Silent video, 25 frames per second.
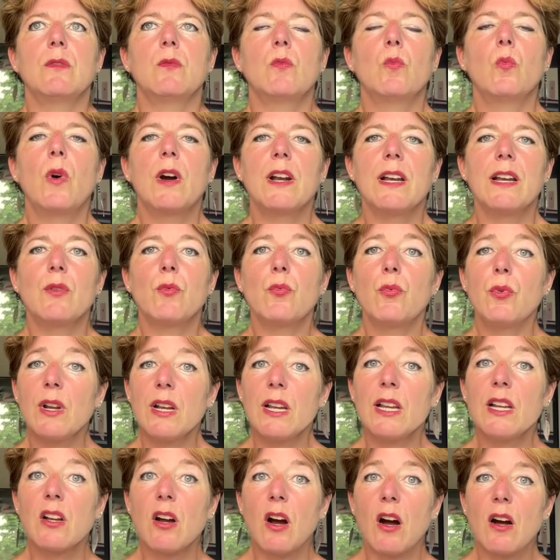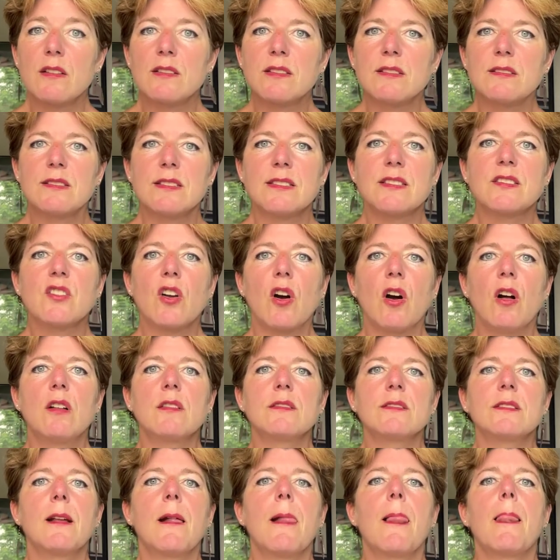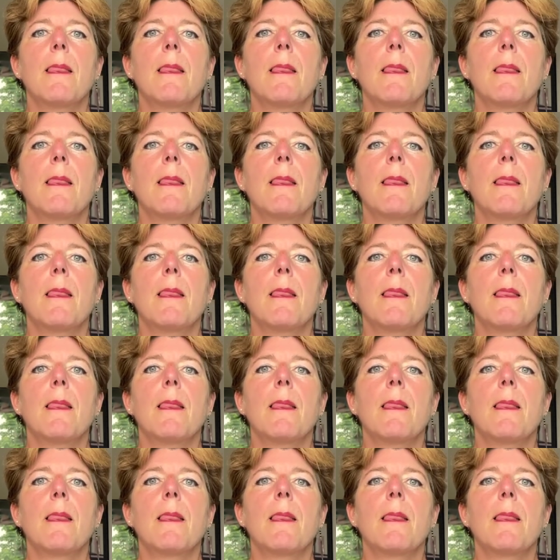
what it really causes is called